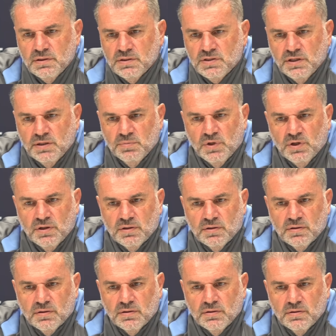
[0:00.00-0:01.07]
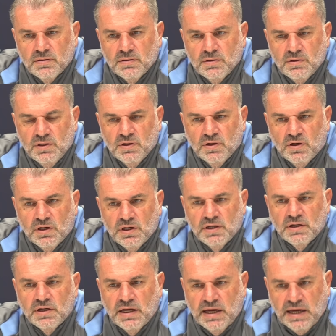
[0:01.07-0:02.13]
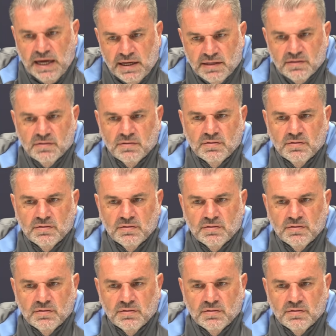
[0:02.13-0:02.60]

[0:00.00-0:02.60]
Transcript: team like United at